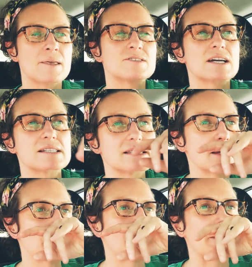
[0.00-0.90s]
to
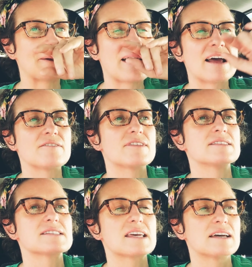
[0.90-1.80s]
consider whether or not I have
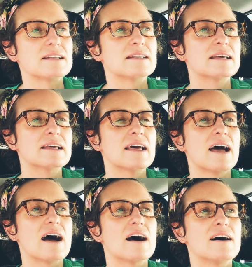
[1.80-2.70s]
thin skin.
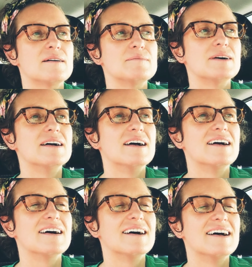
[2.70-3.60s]
And
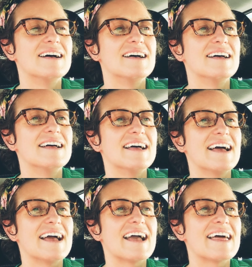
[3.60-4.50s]

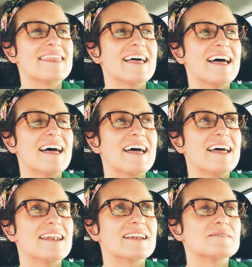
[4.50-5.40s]

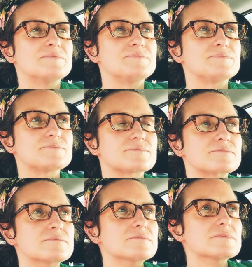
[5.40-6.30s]
then
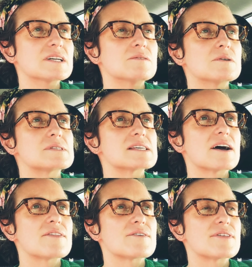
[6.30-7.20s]
what was the
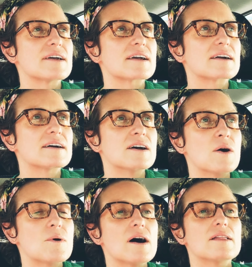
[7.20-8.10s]
other thing?
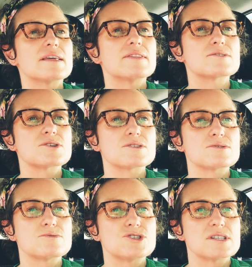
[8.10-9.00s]
Well, then there's
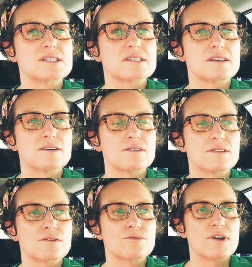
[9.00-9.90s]
also just
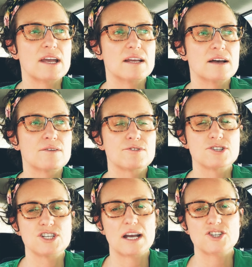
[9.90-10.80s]
the rate of
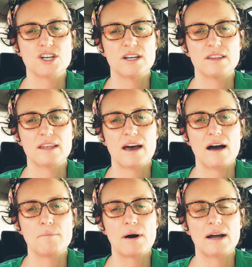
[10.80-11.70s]
rejection that
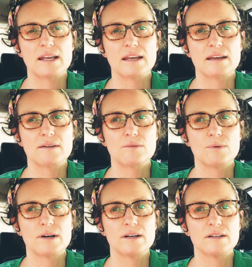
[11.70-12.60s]
a body
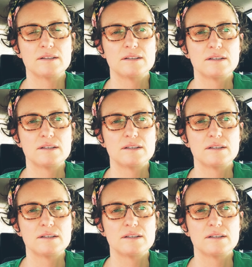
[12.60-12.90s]
will,